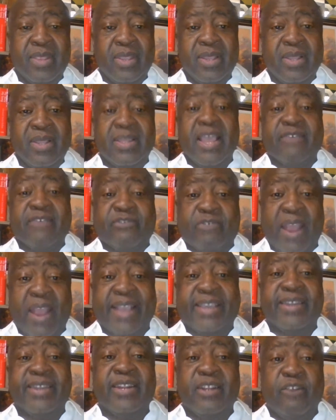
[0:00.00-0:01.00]
They're
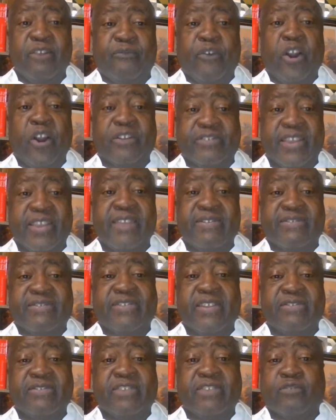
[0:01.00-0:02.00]
striking in the first
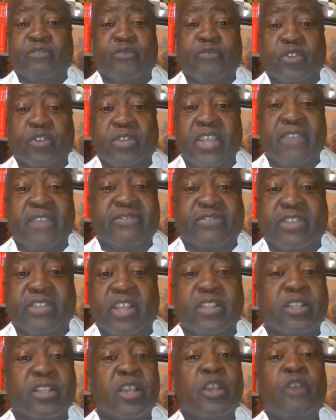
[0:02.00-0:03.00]
instance
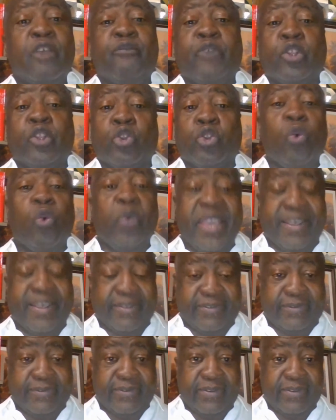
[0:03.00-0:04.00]
for 2
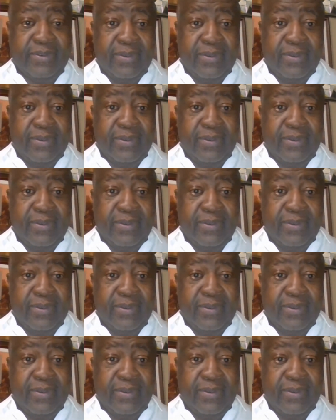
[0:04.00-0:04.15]
weeks.